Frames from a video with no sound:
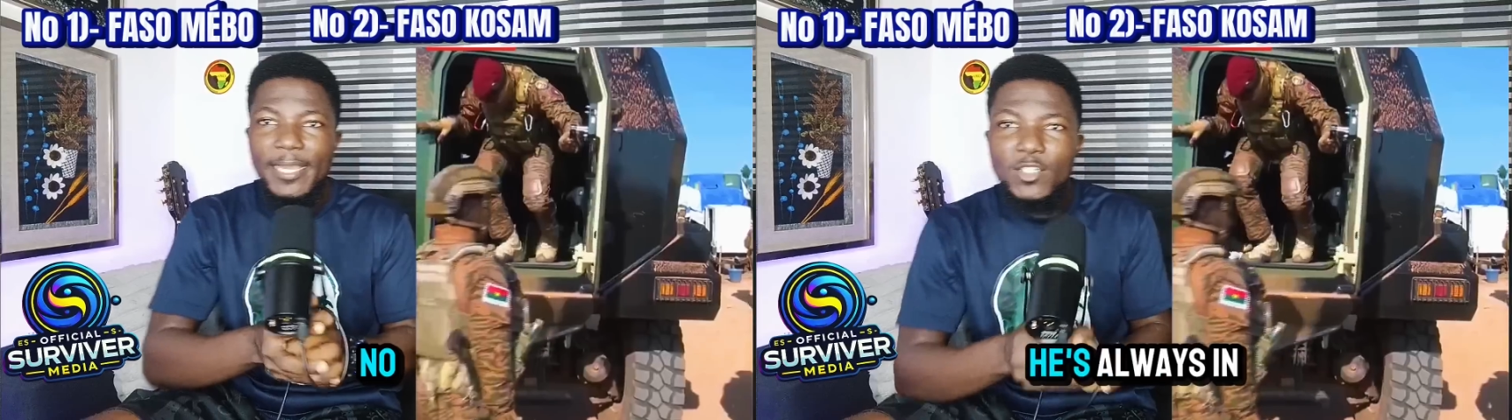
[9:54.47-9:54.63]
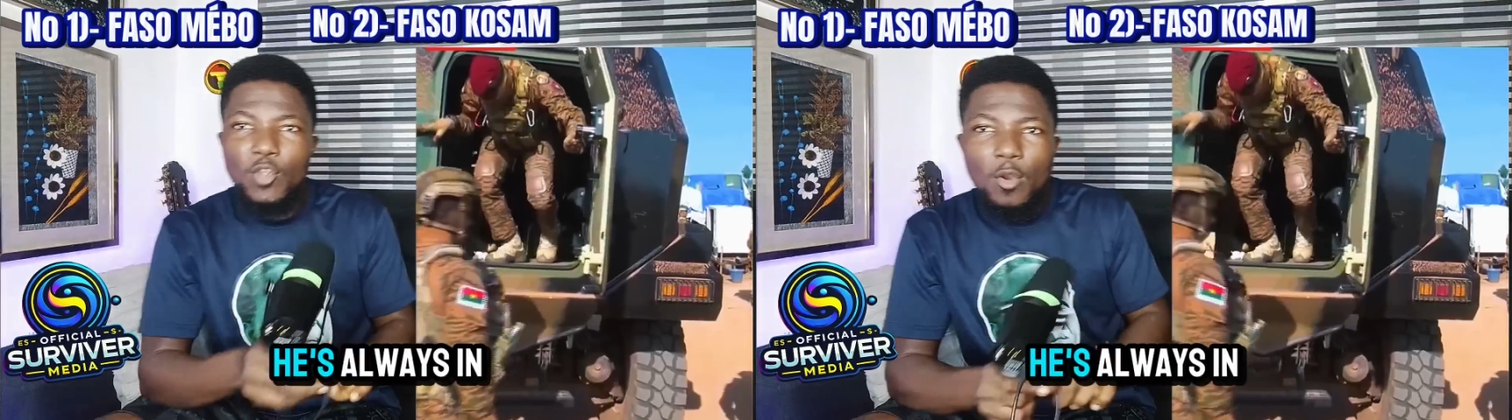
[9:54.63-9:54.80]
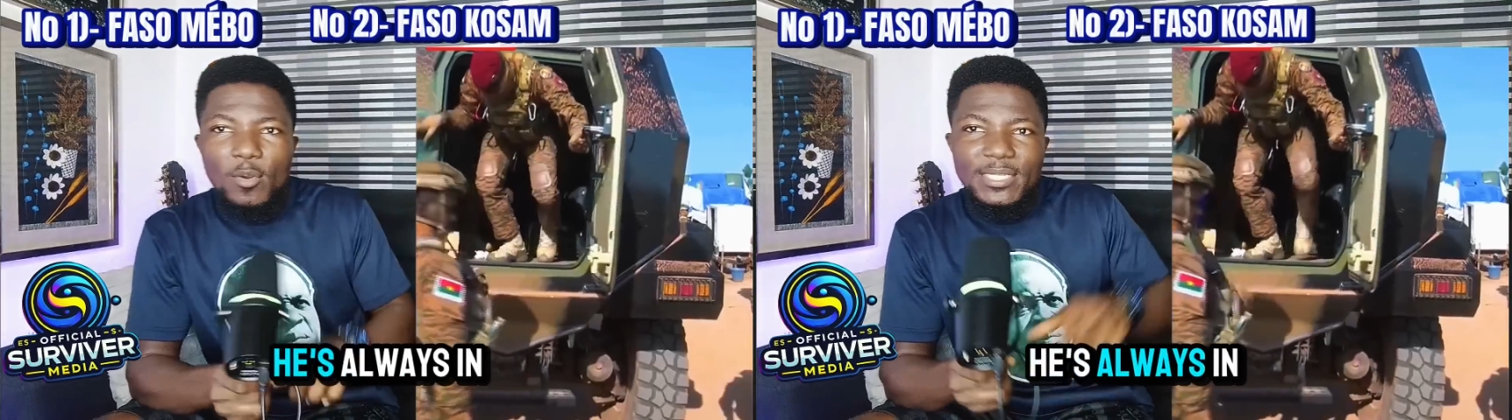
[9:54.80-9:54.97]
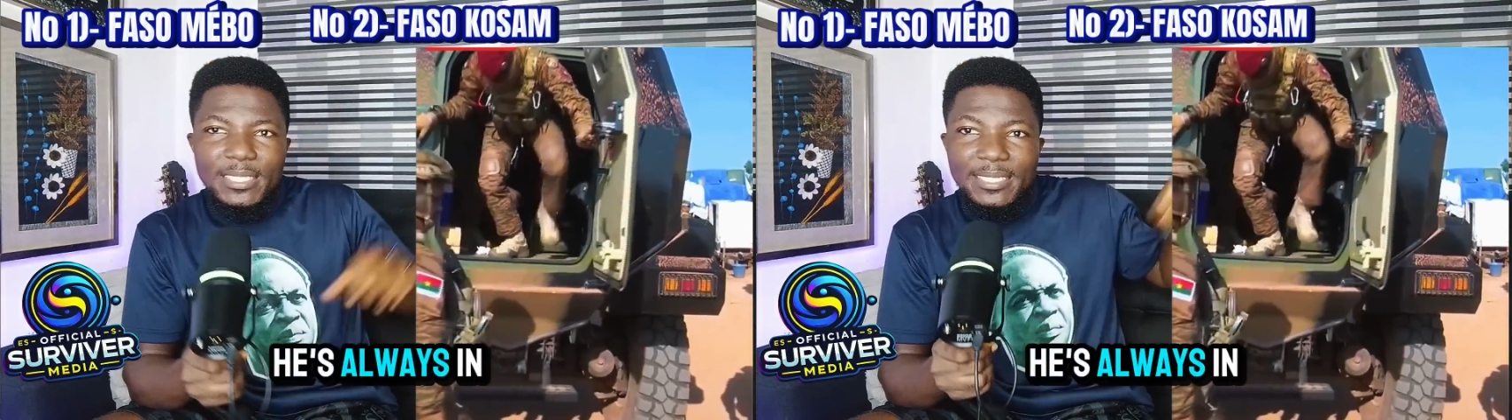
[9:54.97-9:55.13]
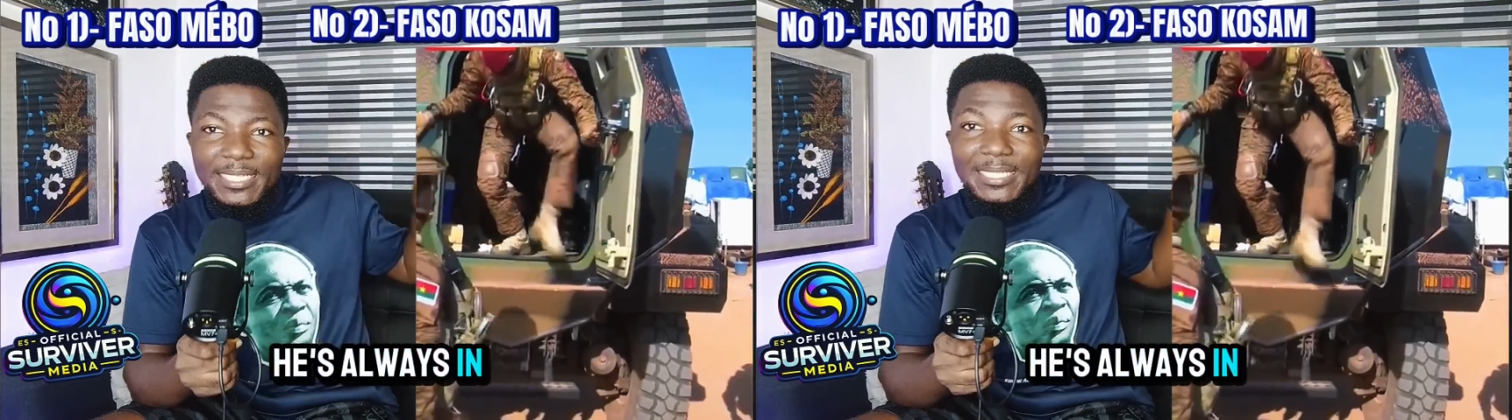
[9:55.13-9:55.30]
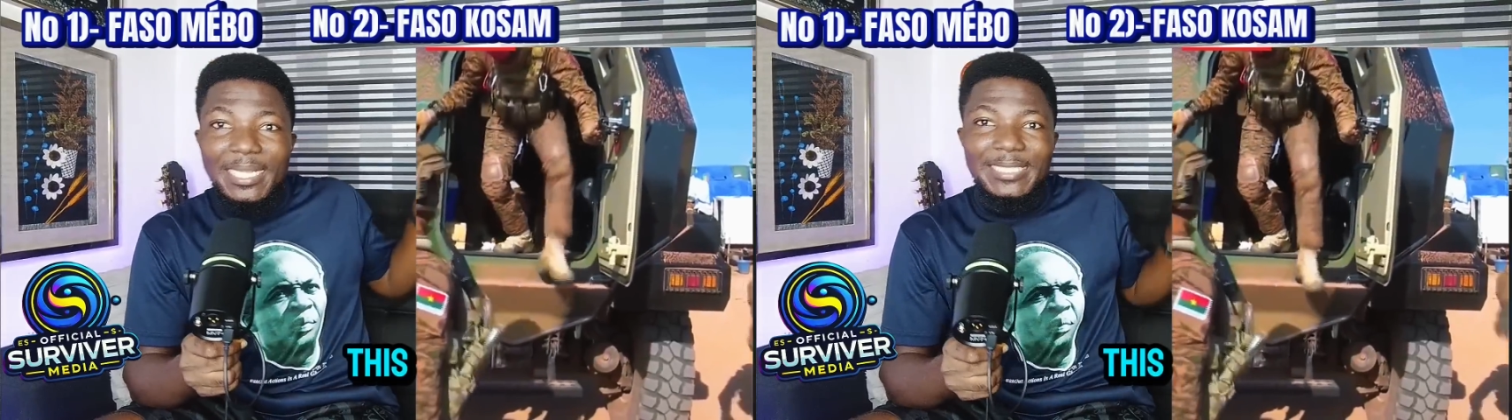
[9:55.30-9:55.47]
he is always in
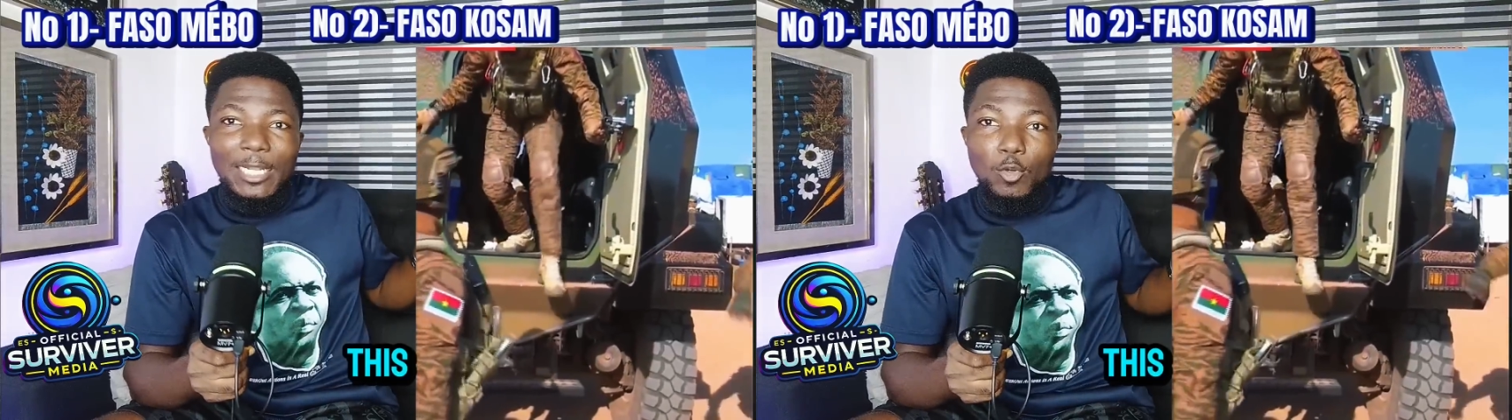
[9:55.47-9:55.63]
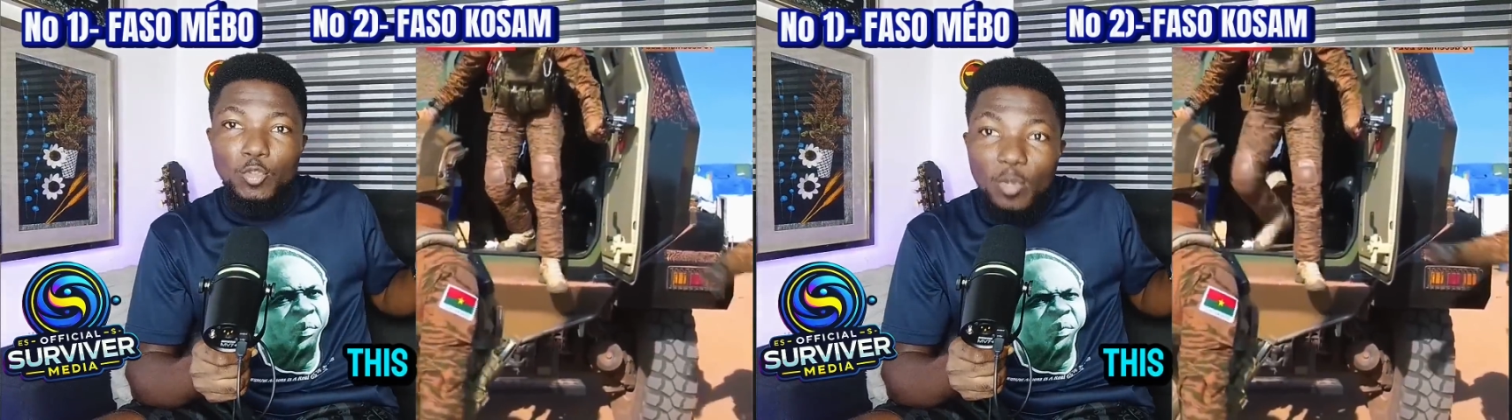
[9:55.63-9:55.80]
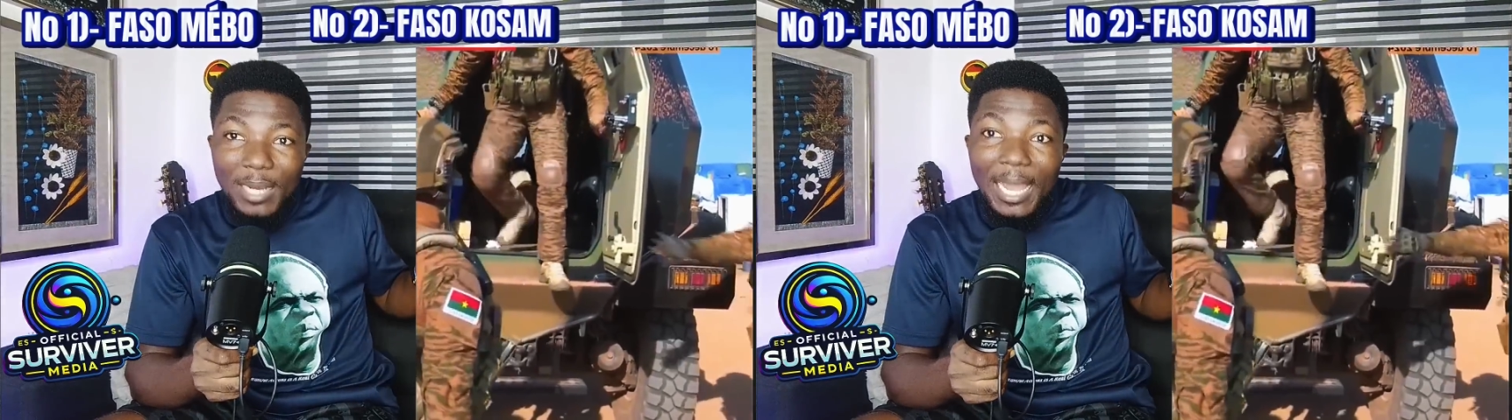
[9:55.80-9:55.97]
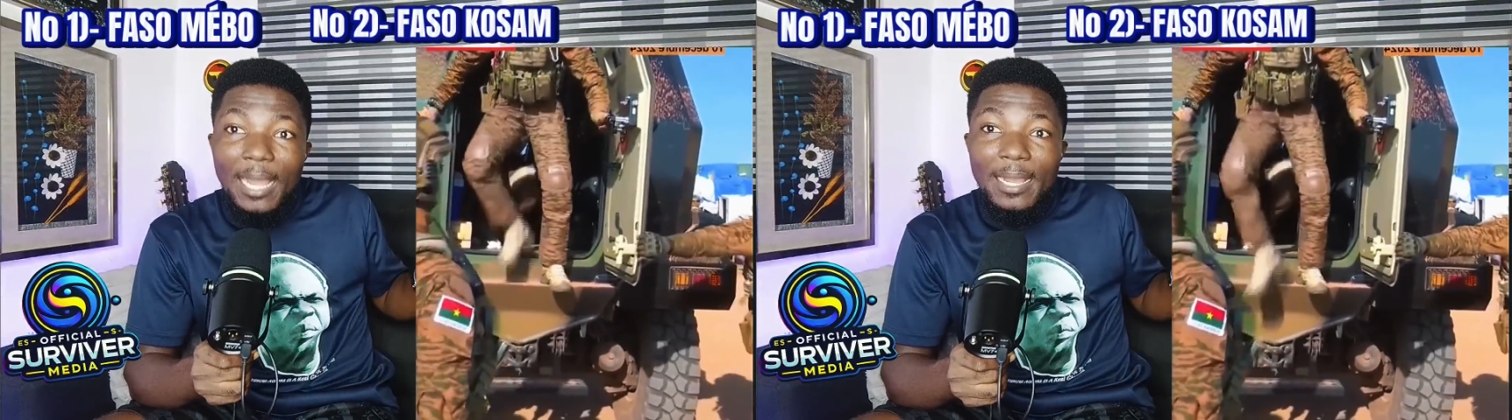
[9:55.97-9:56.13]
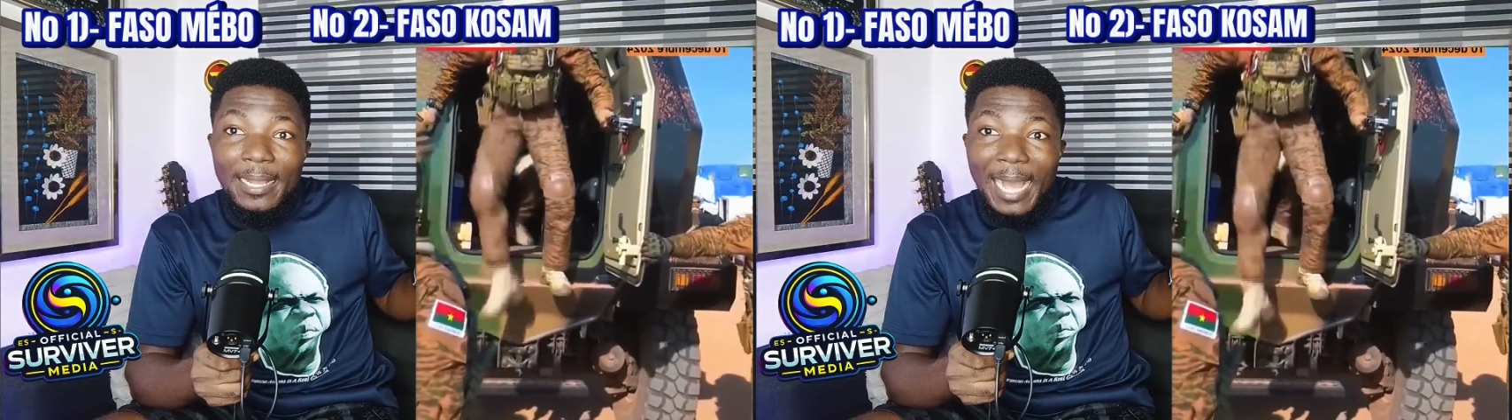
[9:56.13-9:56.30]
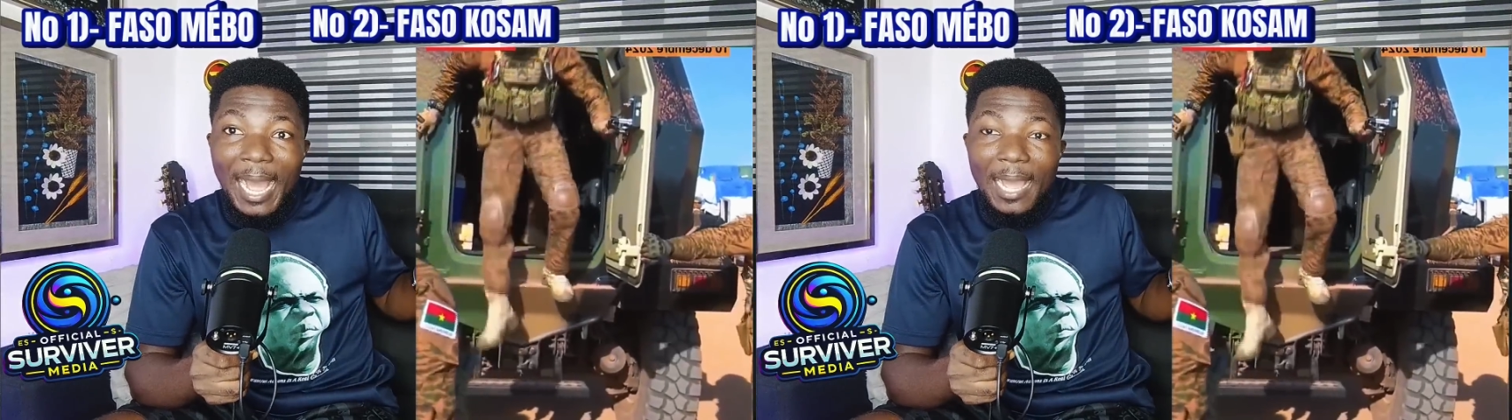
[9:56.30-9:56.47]
this
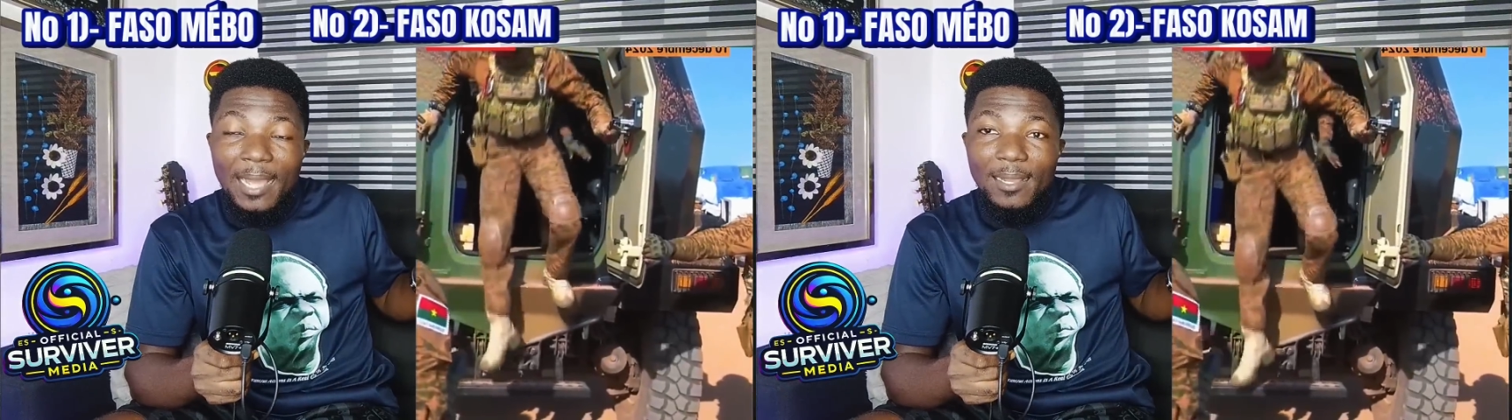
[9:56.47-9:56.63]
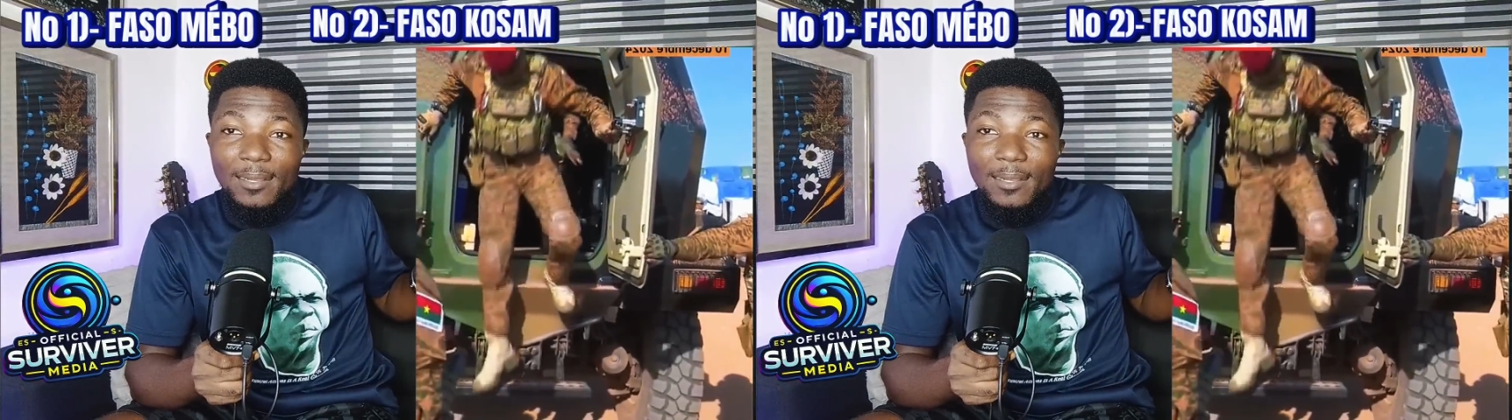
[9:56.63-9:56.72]
Gajaglojokla car.